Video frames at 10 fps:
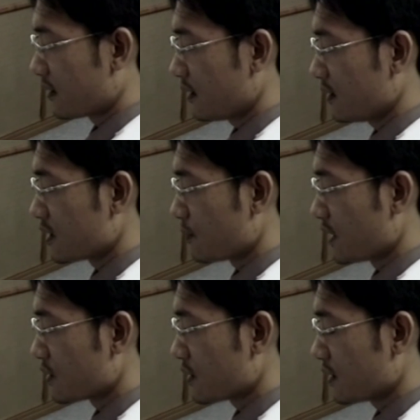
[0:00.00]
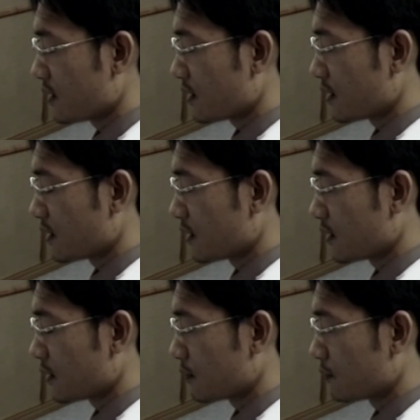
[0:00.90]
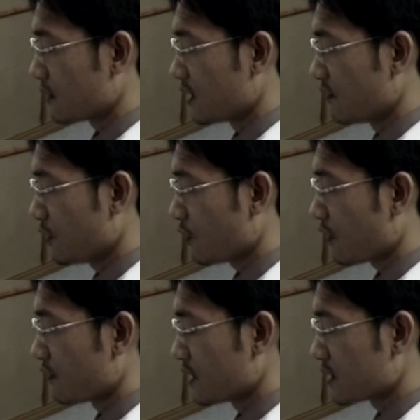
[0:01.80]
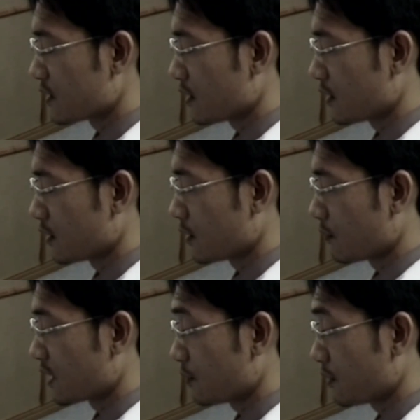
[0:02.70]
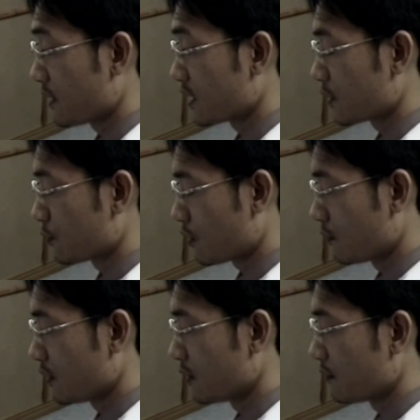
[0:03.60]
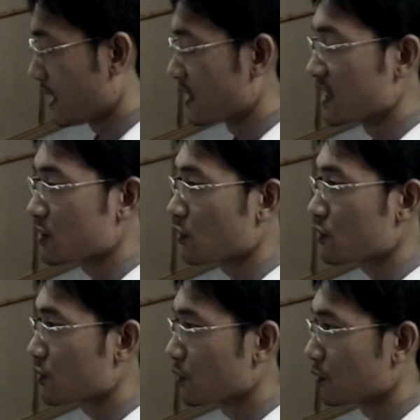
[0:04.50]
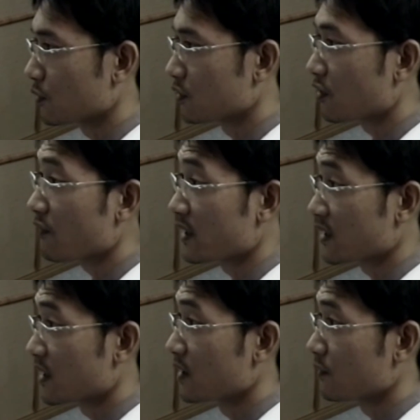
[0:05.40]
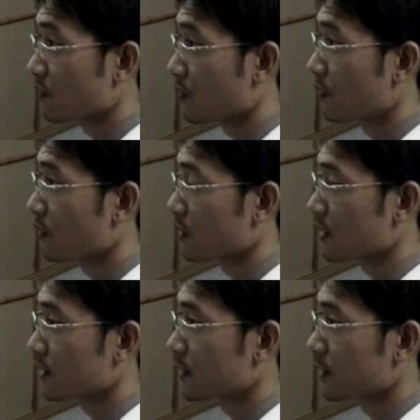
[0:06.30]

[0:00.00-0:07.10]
think this patient, in view of this multiple medical problem, and he's also not very keen for